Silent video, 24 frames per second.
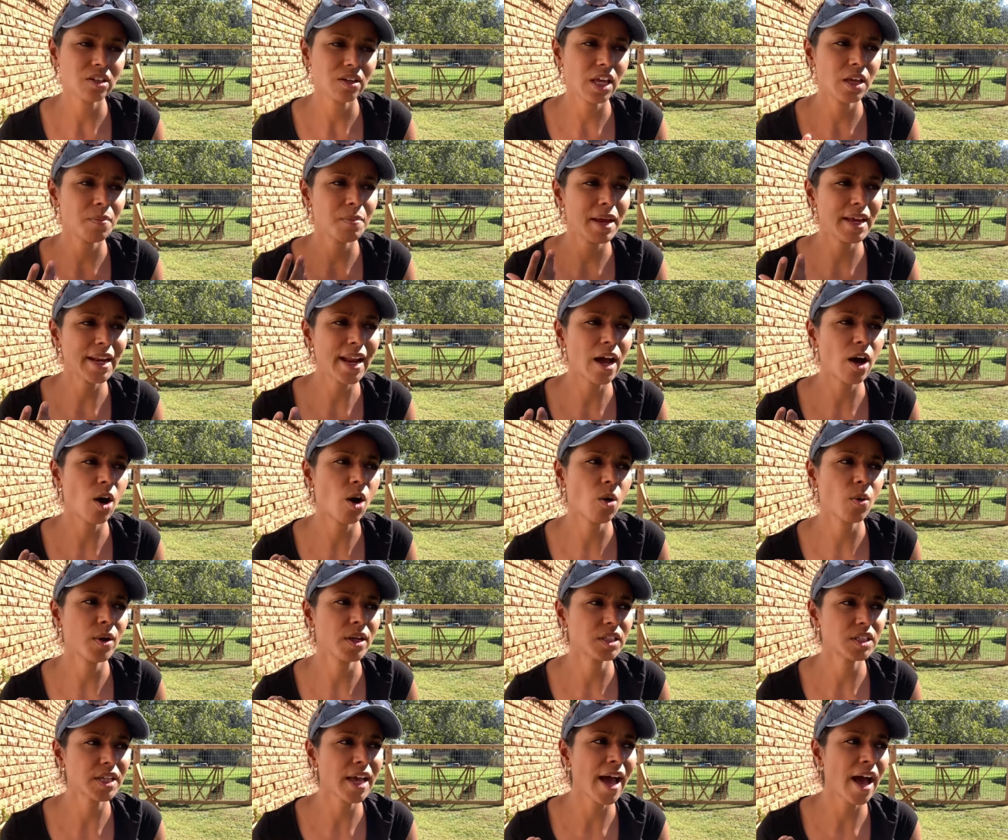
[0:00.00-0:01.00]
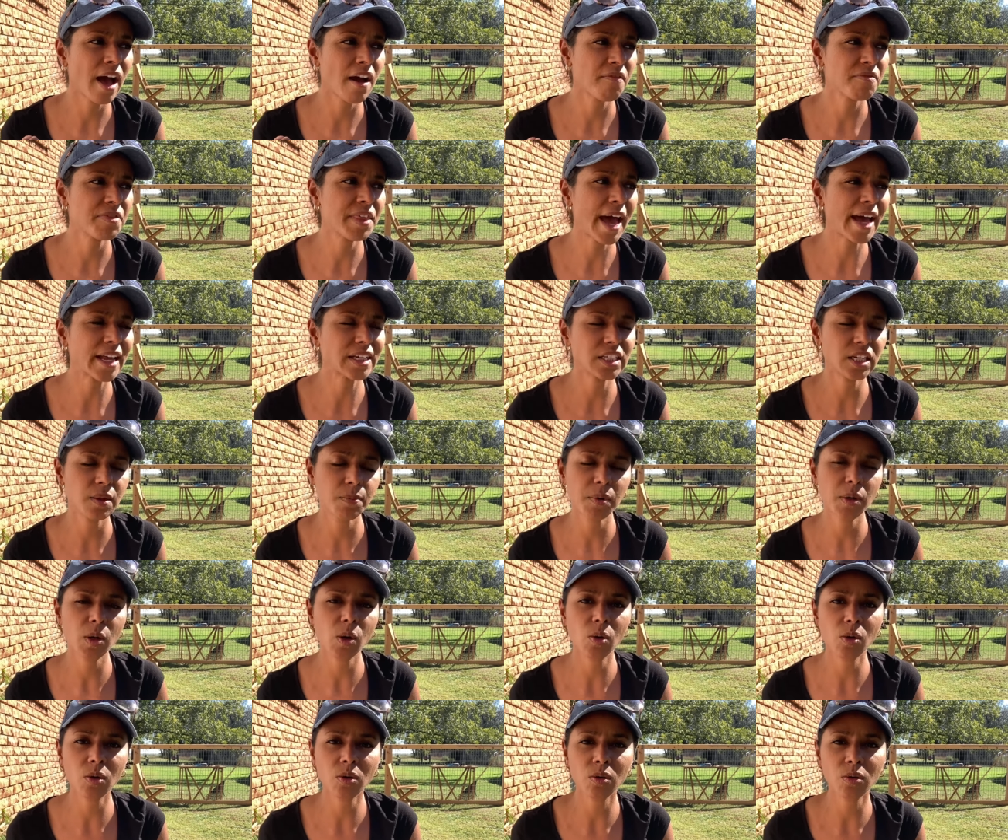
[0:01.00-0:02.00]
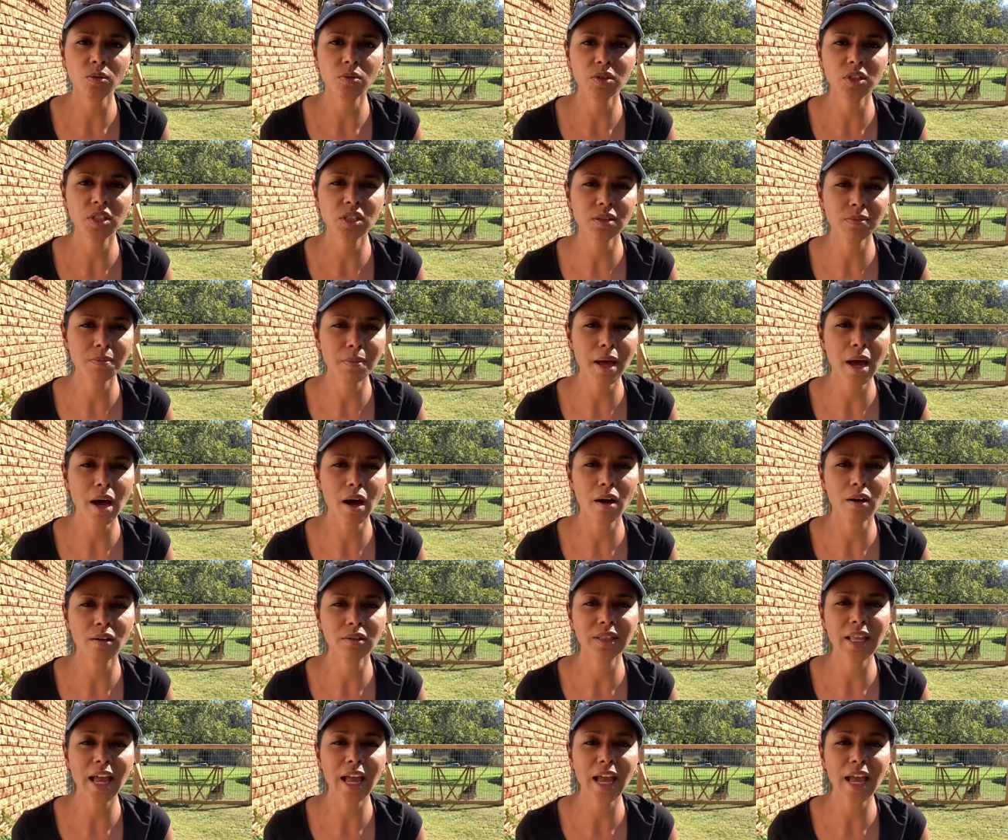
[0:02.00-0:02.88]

it may not always have that typical smell